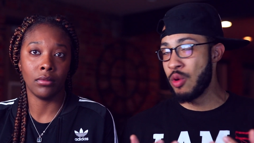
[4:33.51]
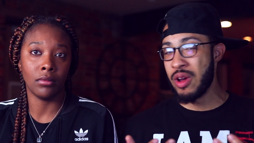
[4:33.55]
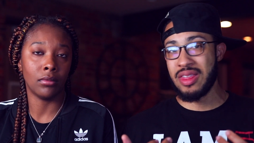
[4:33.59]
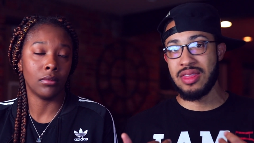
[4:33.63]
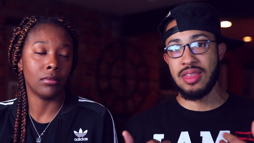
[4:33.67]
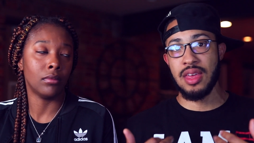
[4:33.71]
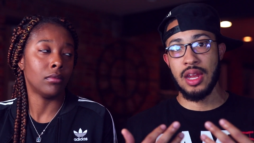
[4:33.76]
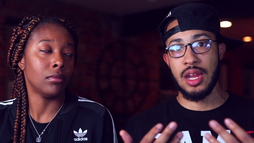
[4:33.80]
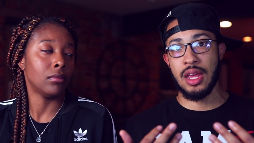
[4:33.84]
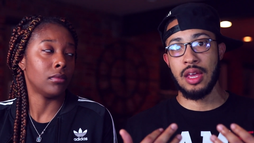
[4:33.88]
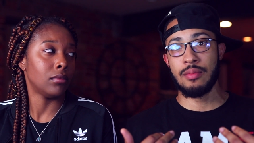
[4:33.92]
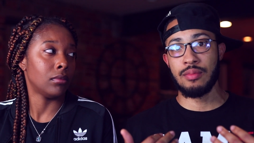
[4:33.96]

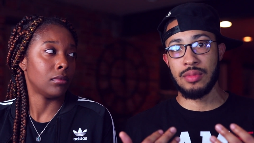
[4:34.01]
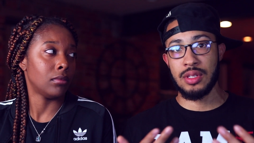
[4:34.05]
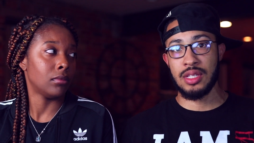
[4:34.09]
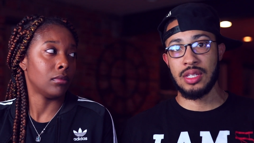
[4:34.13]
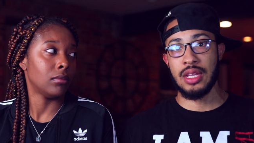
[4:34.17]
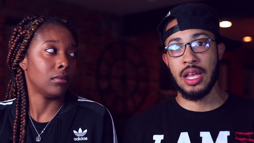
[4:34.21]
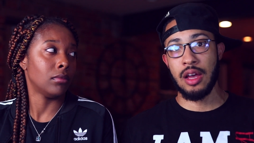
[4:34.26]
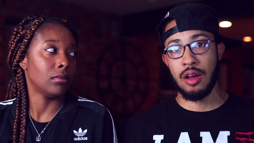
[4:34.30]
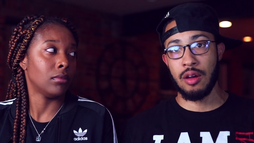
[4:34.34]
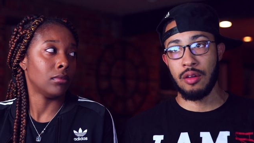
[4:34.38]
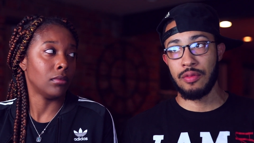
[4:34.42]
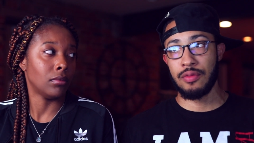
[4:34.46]
Speaker 1: within
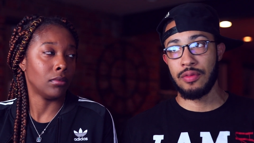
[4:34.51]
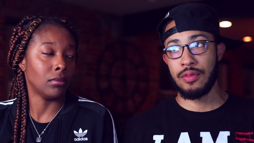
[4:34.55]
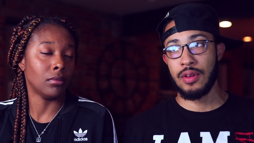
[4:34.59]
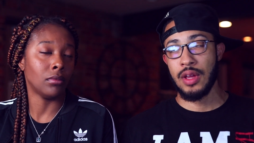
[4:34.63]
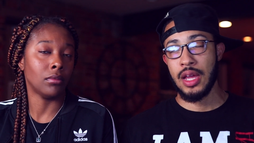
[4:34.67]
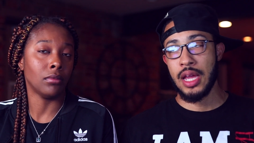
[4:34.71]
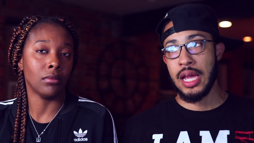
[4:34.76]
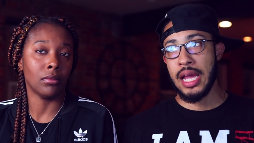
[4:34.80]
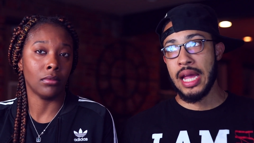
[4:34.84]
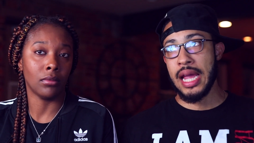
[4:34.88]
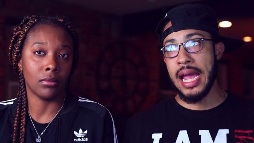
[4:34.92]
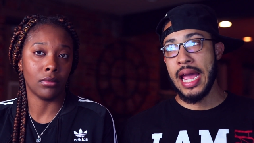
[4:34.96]
himself,
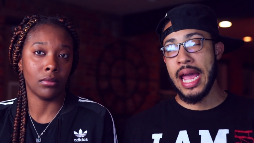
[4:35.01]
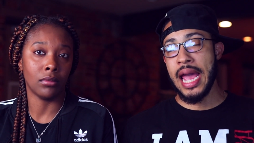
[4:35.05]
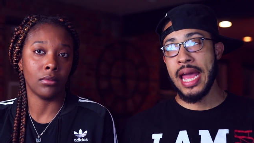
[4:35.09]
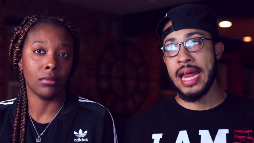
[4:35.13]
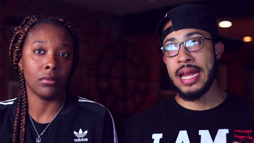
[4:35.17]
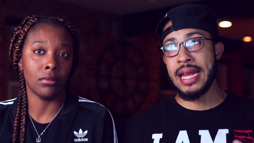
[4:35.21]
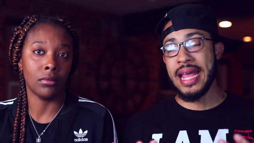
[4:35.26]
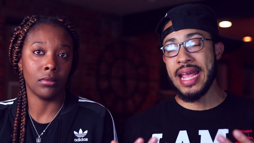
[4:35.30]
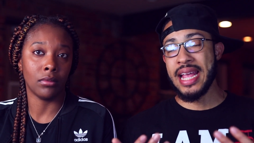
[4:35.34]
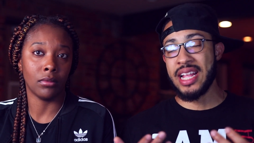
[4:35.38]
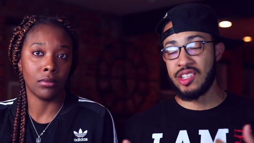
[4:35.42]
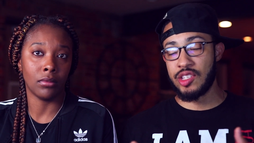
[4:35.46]

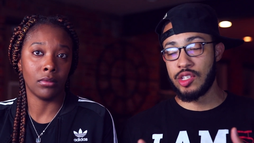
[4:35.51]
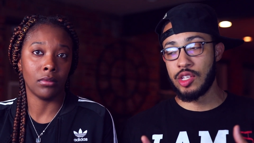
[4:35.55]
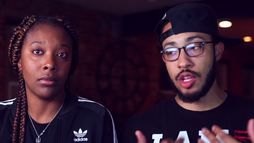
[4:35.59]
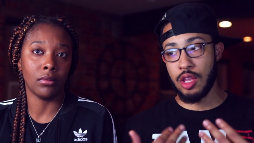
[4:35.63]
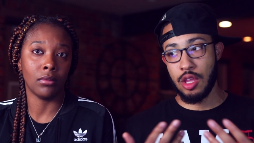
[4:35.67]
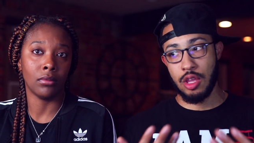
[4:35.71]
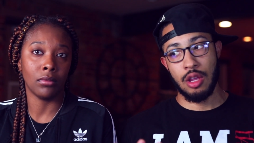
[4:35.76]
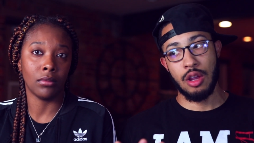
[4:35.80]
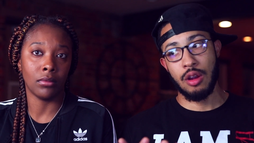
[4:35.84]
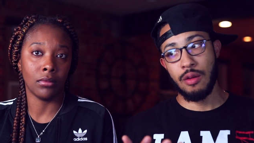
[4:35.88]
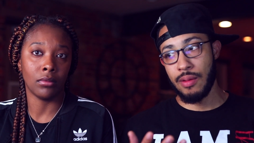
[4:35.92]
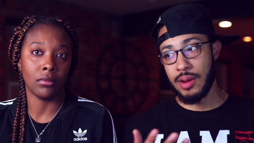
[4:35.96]
and
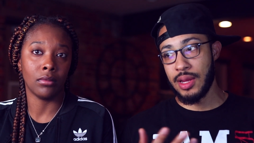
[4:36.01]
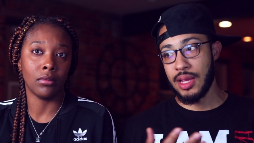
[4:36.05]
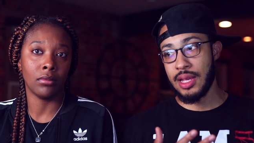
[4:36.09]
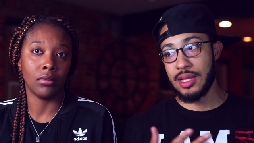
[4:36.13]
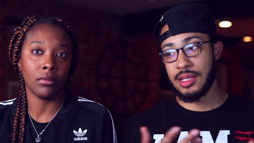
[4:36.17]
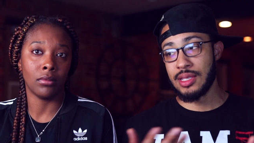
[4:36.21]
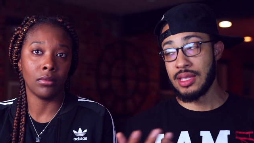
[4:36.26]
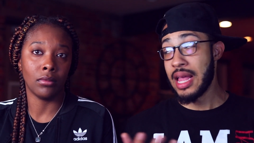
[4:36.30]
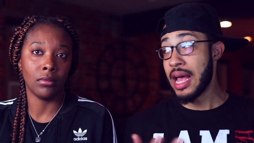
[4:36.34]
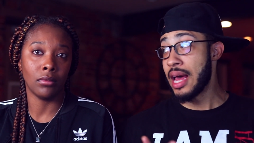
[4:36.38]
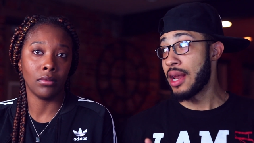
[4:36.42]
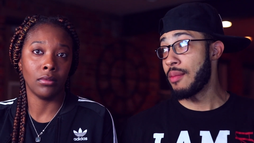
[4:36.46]
insecurity
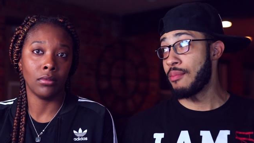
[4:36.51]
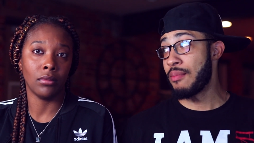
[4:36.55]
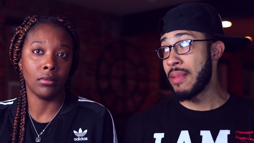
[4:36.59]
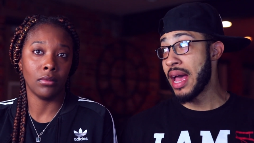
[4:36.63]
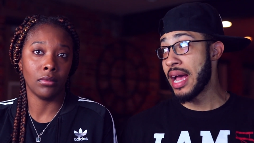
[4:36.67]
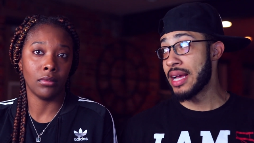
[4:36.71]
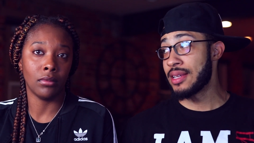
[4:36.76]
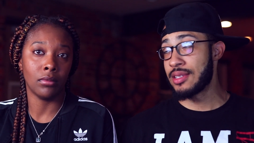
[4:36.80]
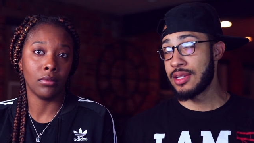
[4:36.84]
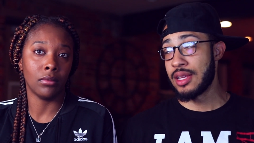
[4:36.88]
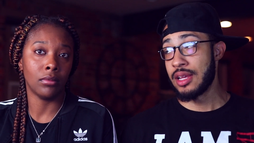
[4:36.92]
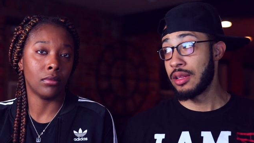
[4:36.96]
is not a
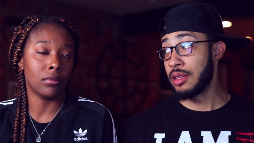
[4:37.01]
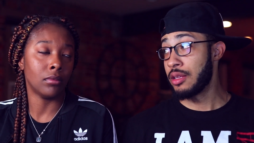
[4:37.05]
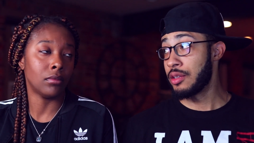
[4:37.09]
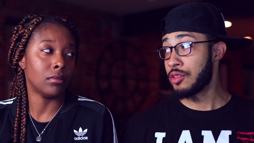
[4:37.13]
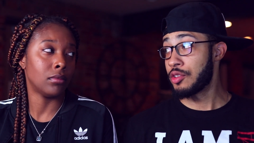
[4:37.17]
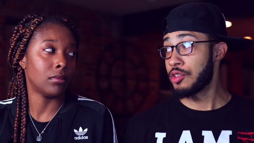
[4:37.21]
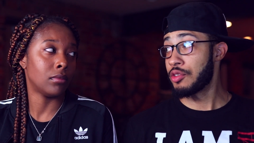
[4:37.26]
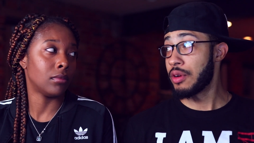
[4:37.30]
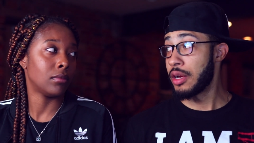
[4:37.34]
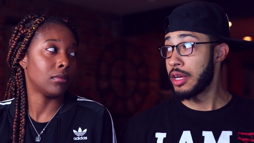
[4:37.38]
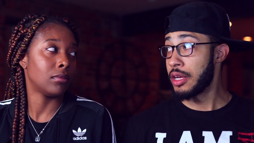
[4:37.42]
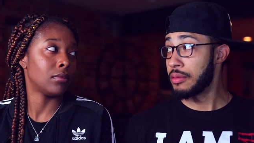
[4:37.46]
masculine
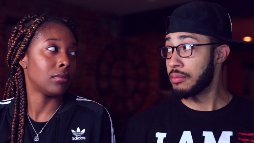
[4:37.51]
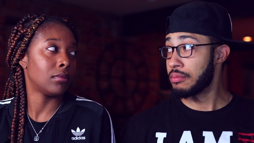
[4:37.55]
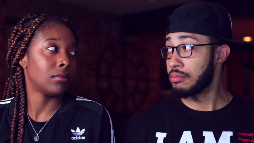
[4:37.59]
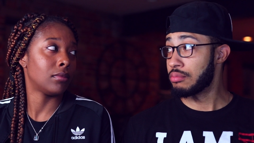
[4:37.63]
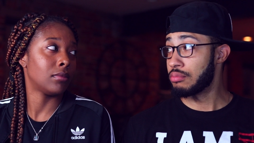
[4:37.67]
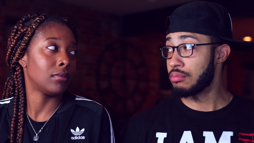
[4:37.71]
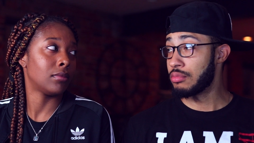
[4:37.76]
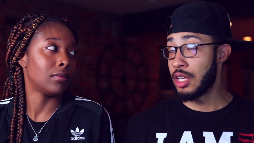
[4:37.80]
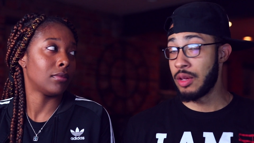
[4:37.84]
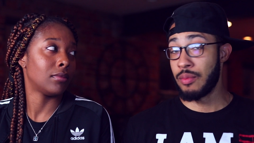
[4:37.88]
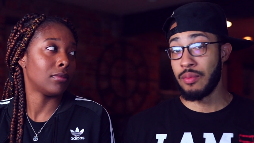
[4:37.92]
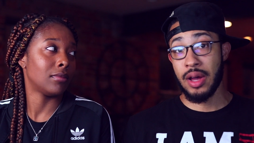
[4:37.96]
trait,
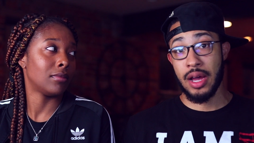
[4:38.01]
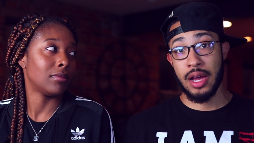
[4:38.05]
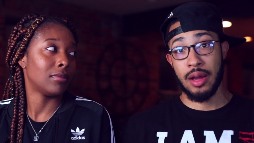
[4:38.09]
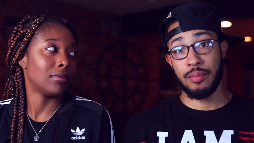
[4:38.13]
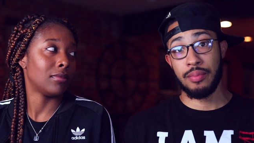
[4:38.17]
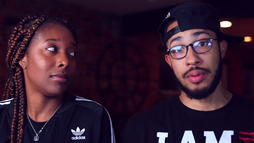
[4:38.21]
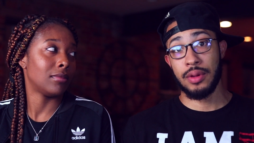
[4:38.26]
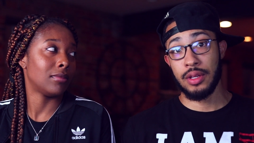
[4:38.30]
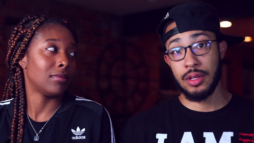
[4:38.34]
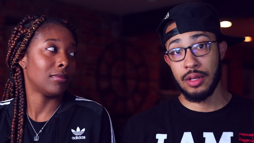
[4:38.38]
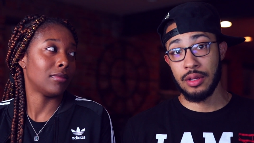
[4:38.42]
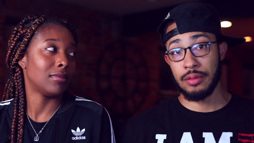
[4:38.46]
in my
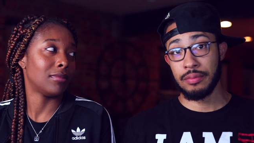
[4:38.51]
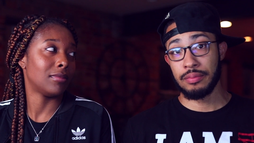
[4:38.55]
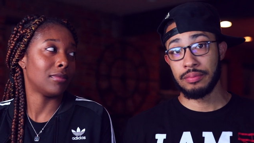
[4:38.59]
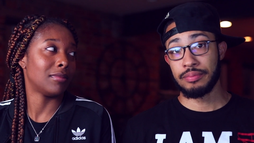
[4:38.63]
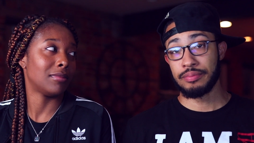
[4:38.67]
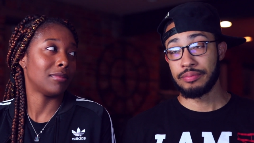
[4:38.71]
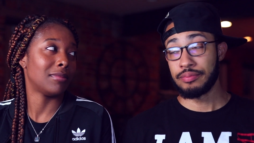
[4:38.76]
opinion.